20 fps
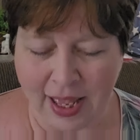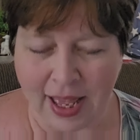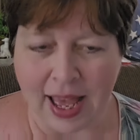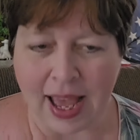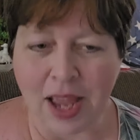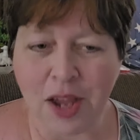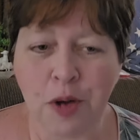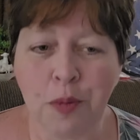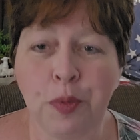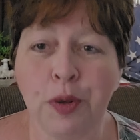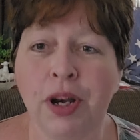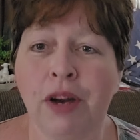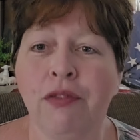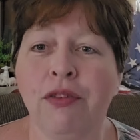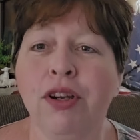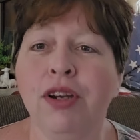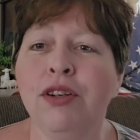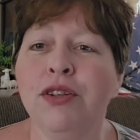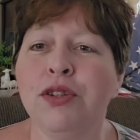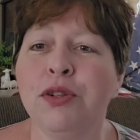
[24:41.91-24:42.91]
I hope whatever
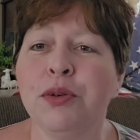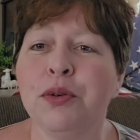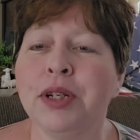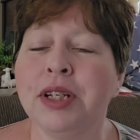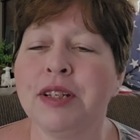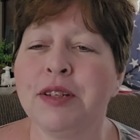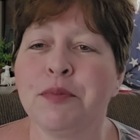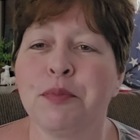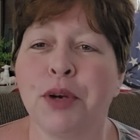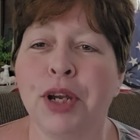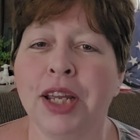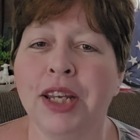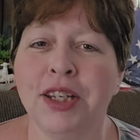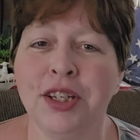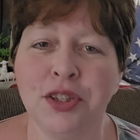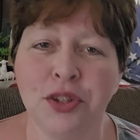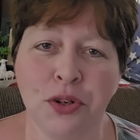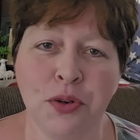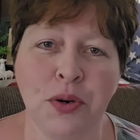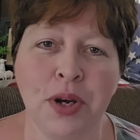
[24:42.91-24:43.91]
you're doing is bringing you
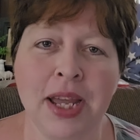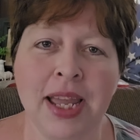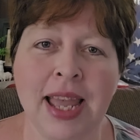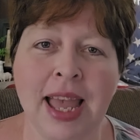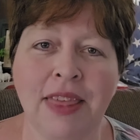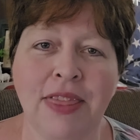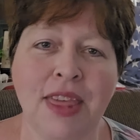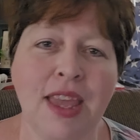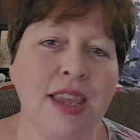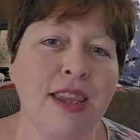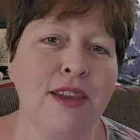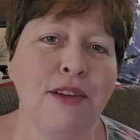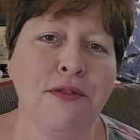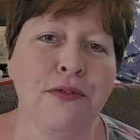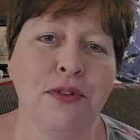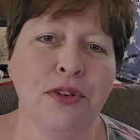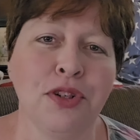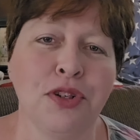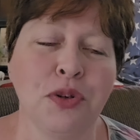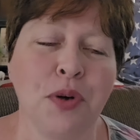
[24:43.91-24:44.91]
joy. I thank you
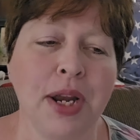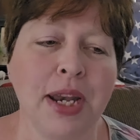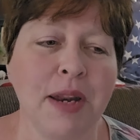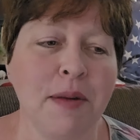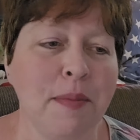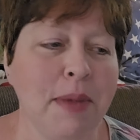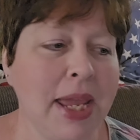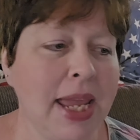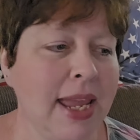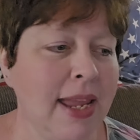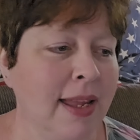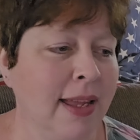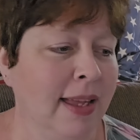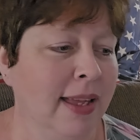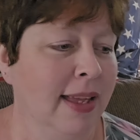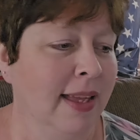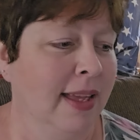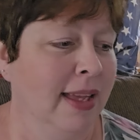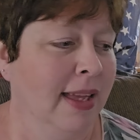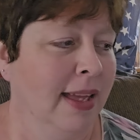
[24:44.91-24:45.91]
for joining me,
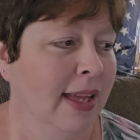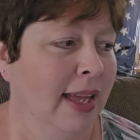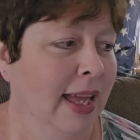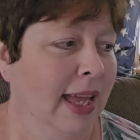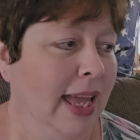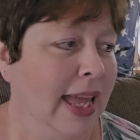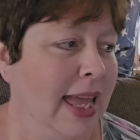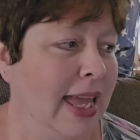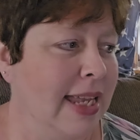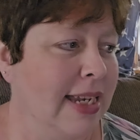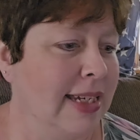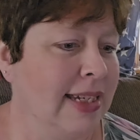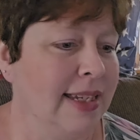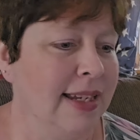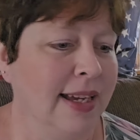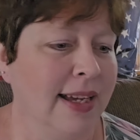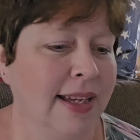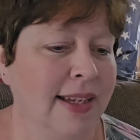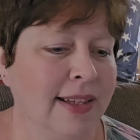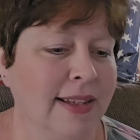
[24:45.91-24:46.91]
and
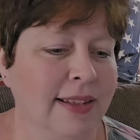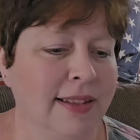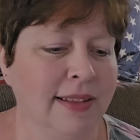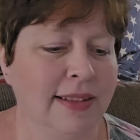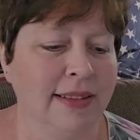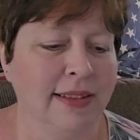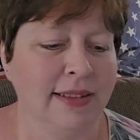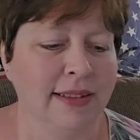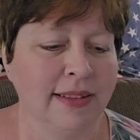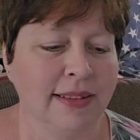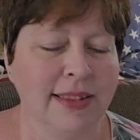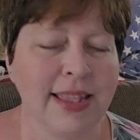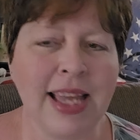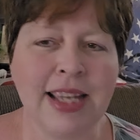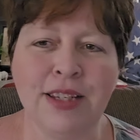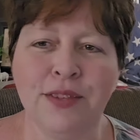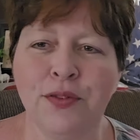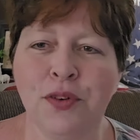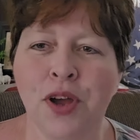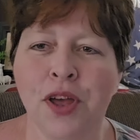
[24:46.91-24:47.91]

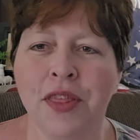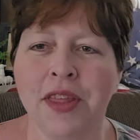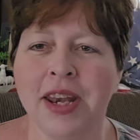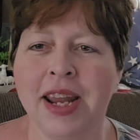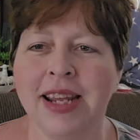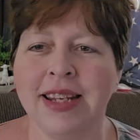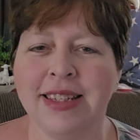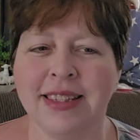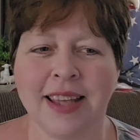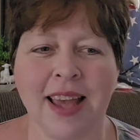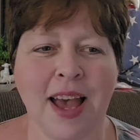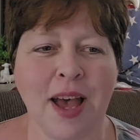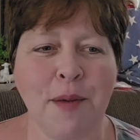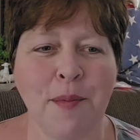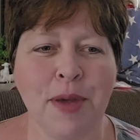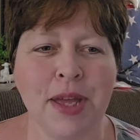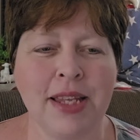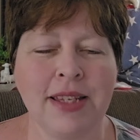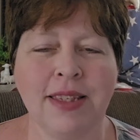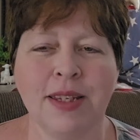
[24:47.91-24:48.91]
thanks for all the nice
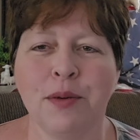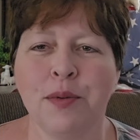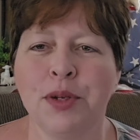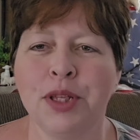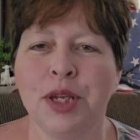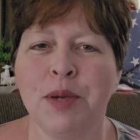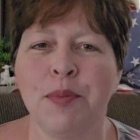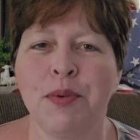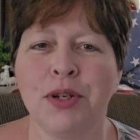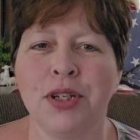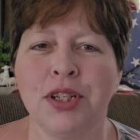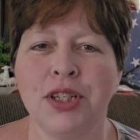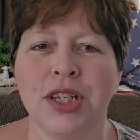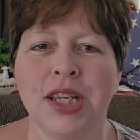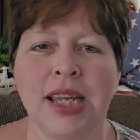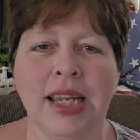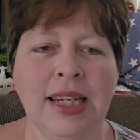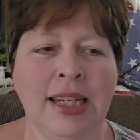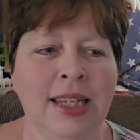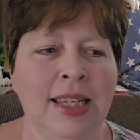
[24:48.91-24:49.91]
comments. I really
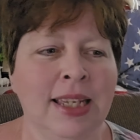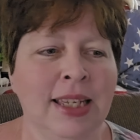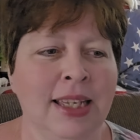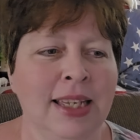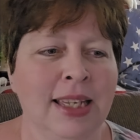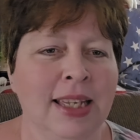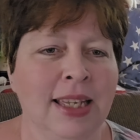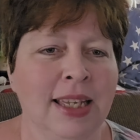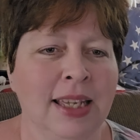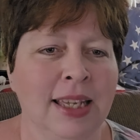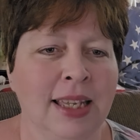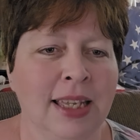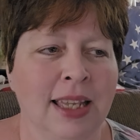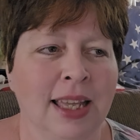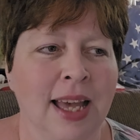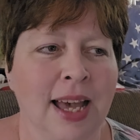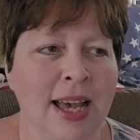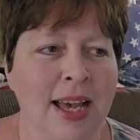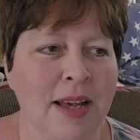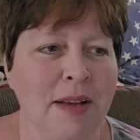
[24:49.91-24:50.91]
appreciate
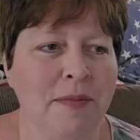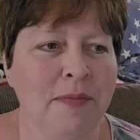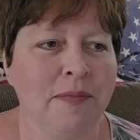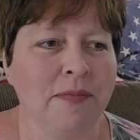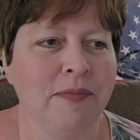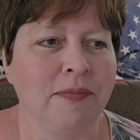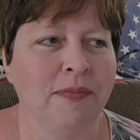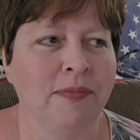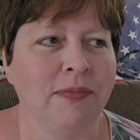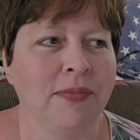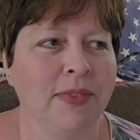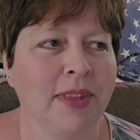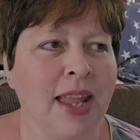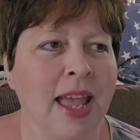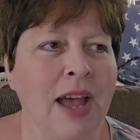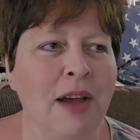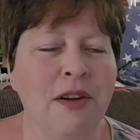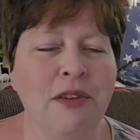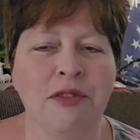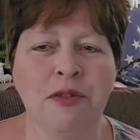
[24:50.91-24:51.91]

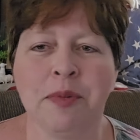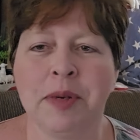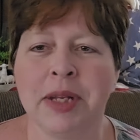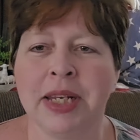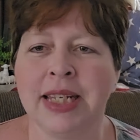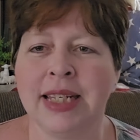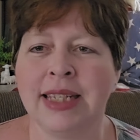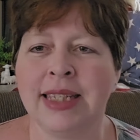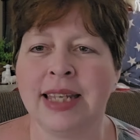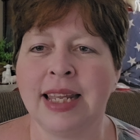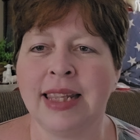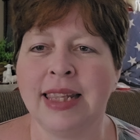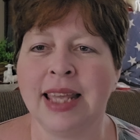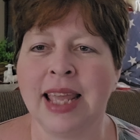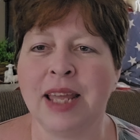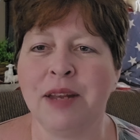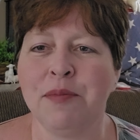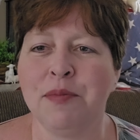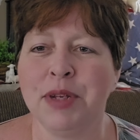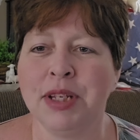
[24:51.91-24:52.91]
how everybody said they
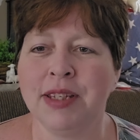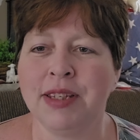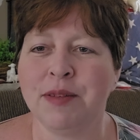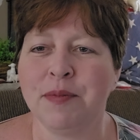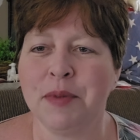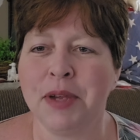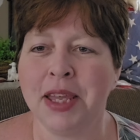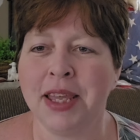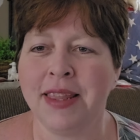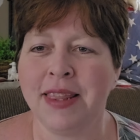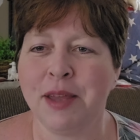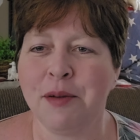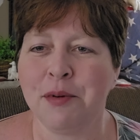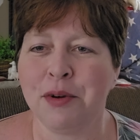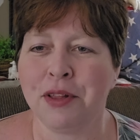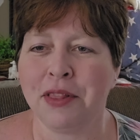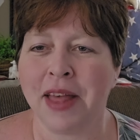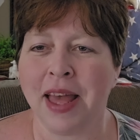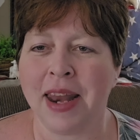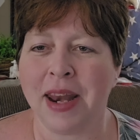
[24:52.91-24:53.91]
had missed me and they were
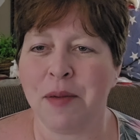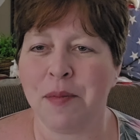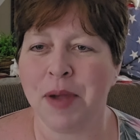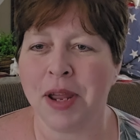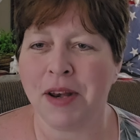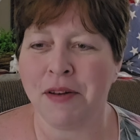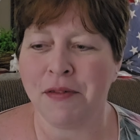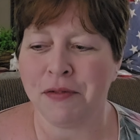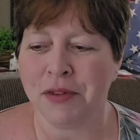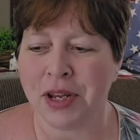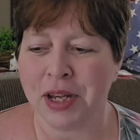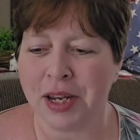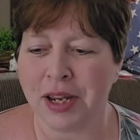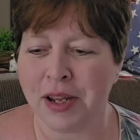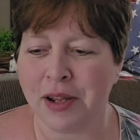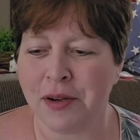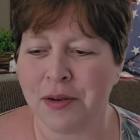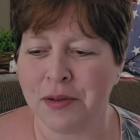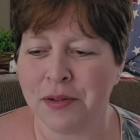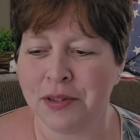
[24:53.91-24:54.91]
glad I made a
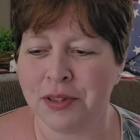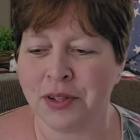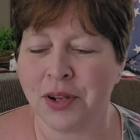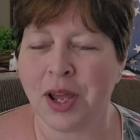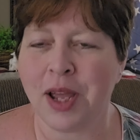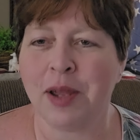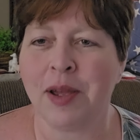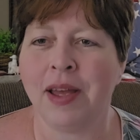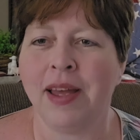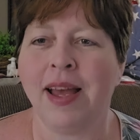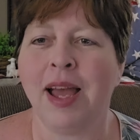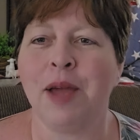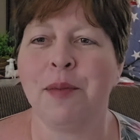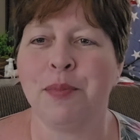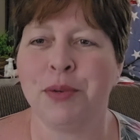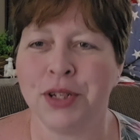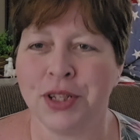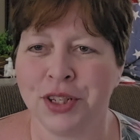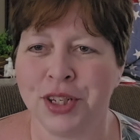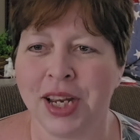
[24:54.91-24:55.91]
video. So I
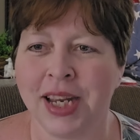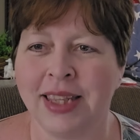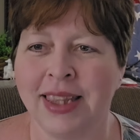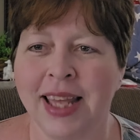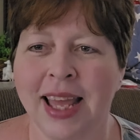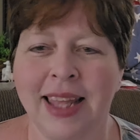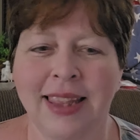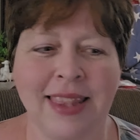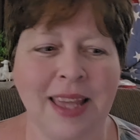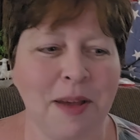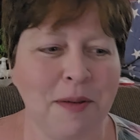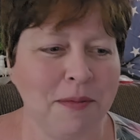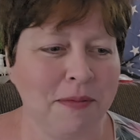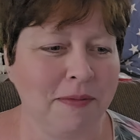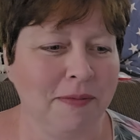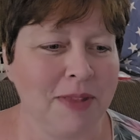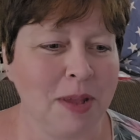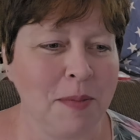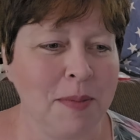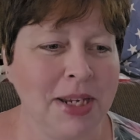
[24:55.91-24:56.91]
appreciate that.
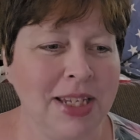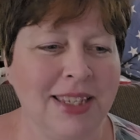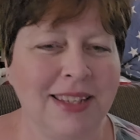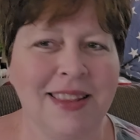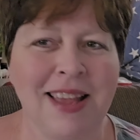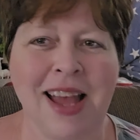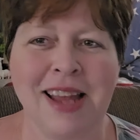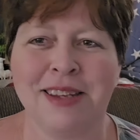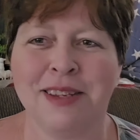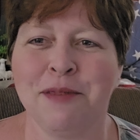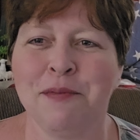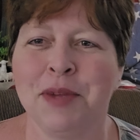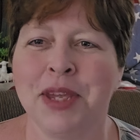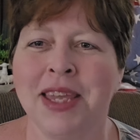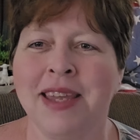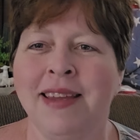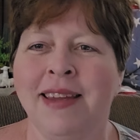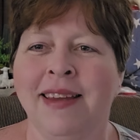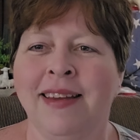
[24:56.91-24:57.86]
That means a lot to me.